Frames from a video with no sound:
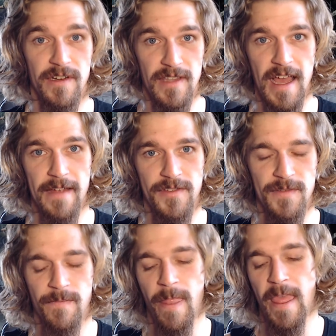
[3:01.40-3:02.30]
lives.
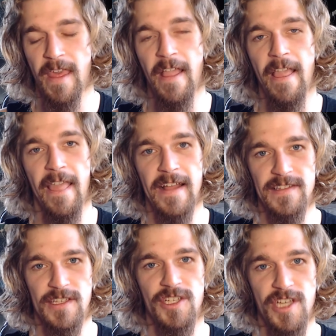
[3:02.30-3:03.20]
That's
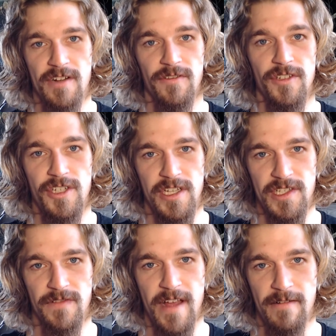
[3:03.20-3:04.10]
the general
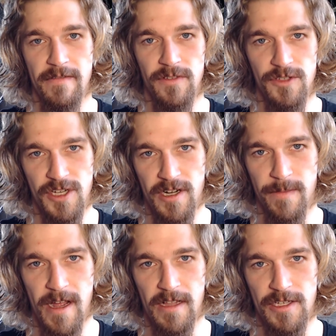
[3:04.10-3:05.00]
gist of how evolutionary
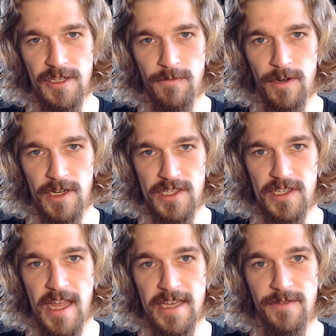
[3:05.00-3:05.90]
biology works,
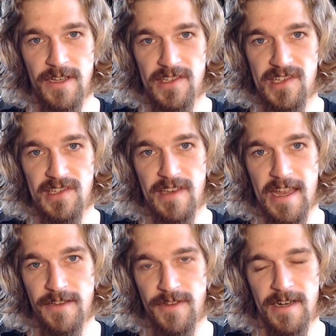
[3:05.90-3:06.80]
and you
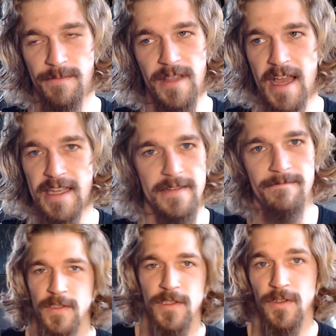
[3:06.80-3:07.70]
can apply it
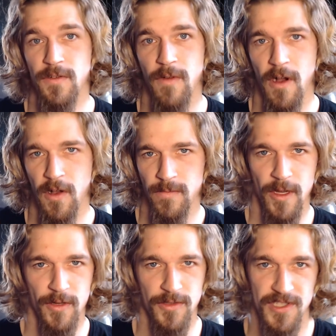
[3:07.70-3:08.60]
to
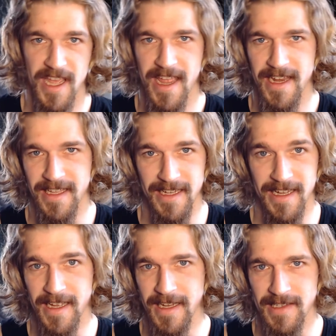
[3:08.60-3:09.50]
almost any
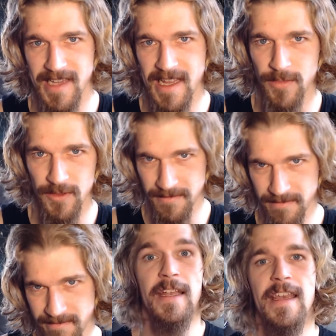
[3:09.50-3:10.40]
example.
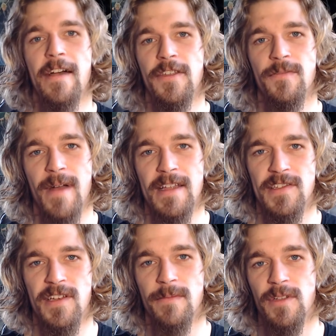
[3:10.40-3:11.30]
Now, you might
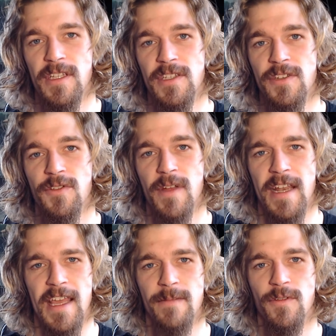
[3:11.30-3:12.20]
stumble into an
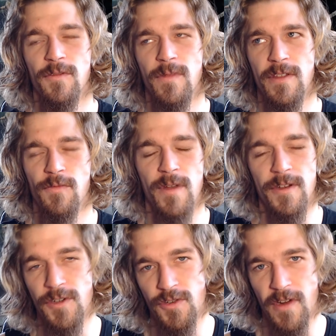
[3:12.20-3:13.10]
animal with a
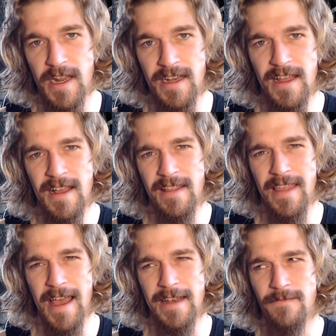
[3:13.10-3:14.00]
weird trait
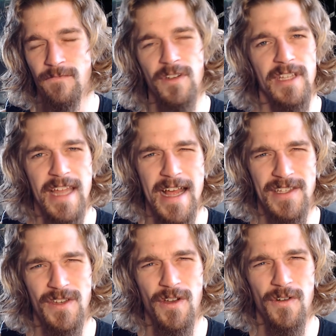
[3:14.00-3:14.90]
that really
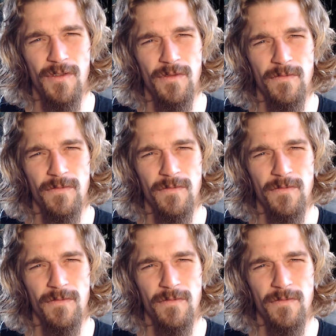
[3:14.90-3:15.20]
has no